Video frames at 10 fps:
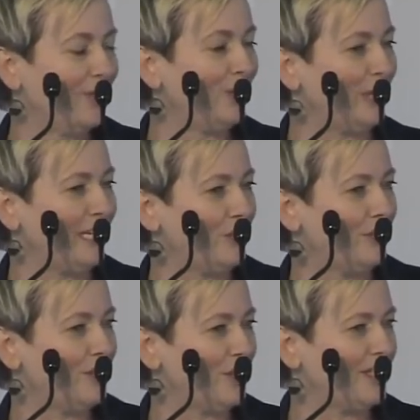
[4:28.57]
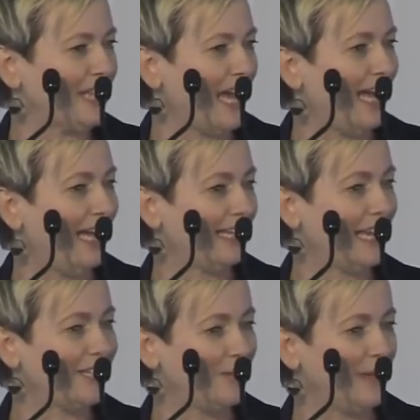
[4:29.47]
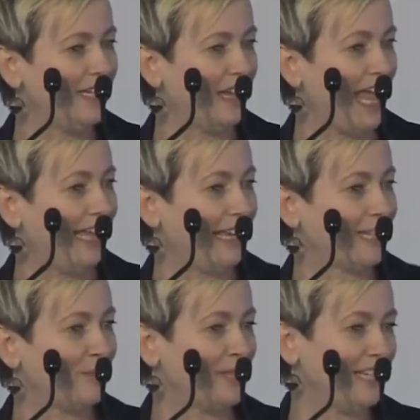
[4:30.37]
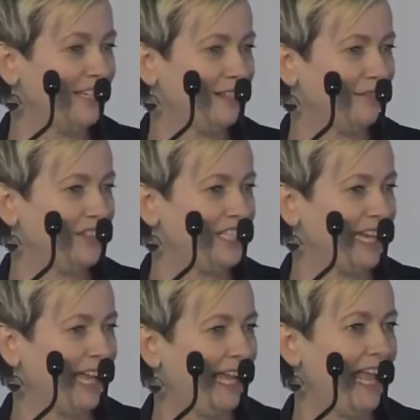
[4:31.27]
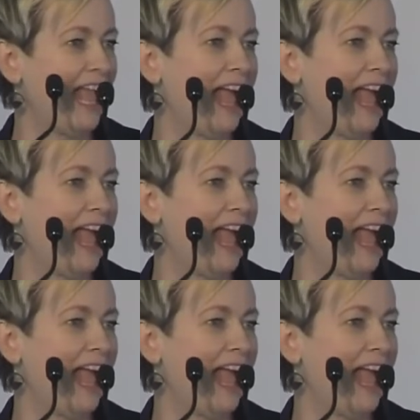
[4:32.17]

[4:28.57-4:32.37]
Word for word: who'll introduce our guest speaker and guest presenter for today,